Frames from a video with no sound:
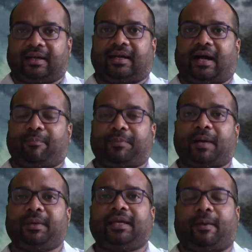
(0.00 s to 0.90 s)

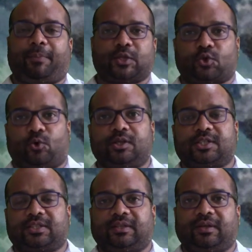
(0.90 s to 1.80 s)
upcoming
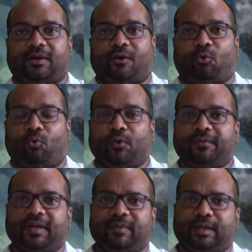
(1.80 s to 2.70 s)
episodes, we
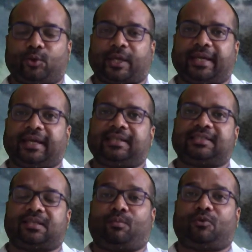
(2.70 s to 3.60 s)
will be looking at
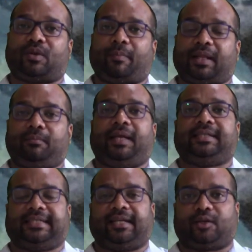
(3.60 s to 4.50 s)
some of the
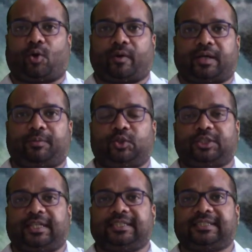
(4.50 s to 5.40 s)
mathematical
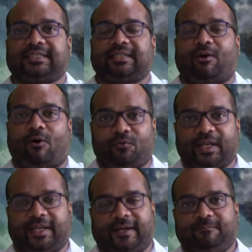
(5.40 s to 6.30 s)
contributions of
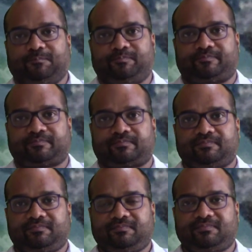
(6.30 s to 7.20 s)
India.
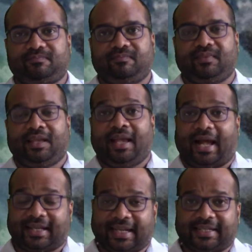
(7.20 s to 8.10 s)

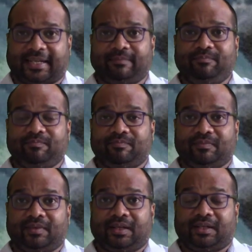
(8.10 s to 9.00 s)
At that time,
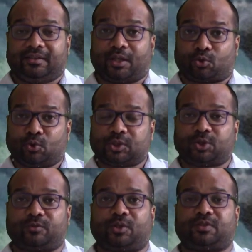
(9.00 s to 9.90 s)
the roots
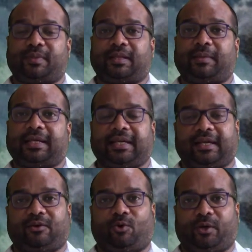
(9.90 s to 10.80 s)
of those
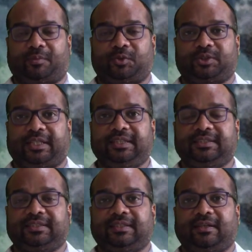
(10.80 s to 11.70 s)
mathematical
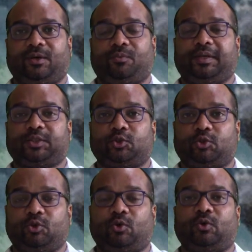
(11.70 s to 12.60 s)
contributions, we should
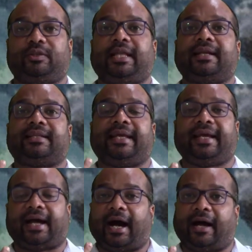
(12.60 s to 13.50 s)
know that
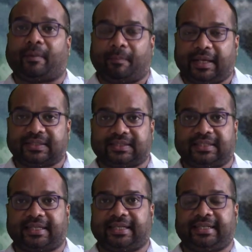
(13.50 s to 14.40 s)
they are based
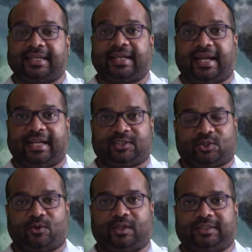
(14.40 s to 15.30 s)
in the Indian
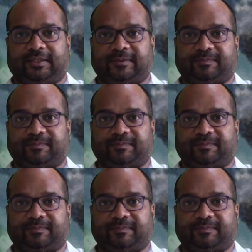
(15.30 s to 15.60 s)
astrology.